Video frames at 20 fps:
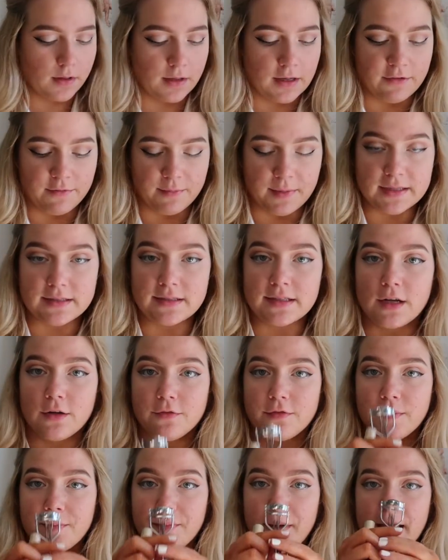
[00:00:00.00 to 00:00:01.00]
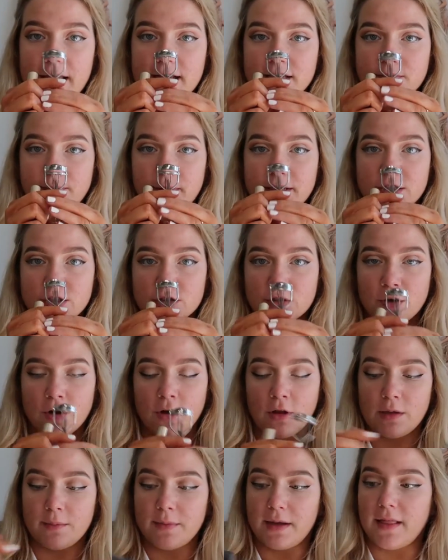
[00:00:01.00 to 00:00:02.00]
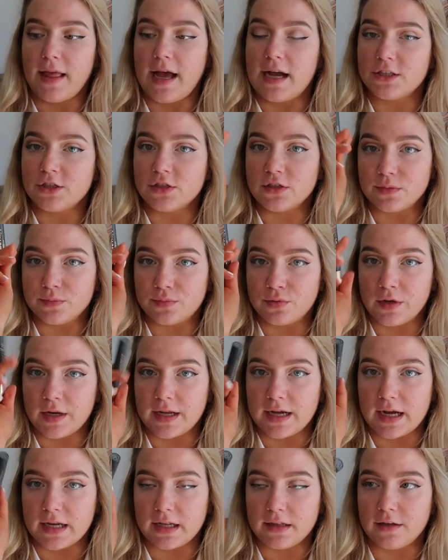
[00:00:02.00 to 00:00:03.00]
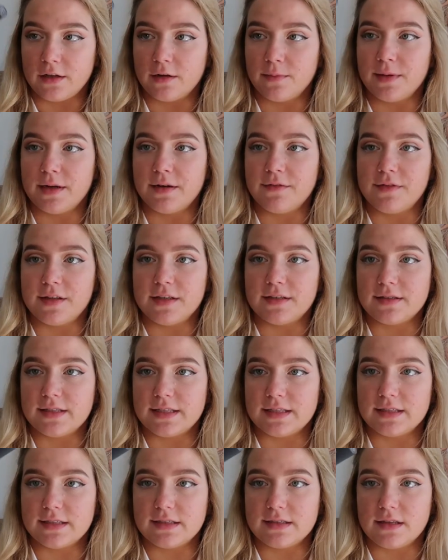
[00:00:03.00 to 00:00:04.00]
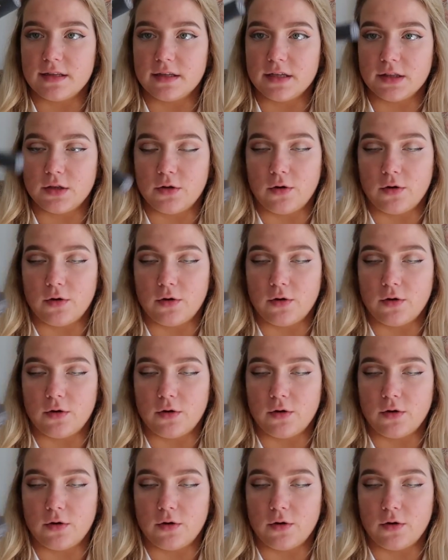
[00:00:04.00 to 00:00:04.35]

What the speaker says: give myself a base by just curling my lashes and putting on a little bit of this. This is the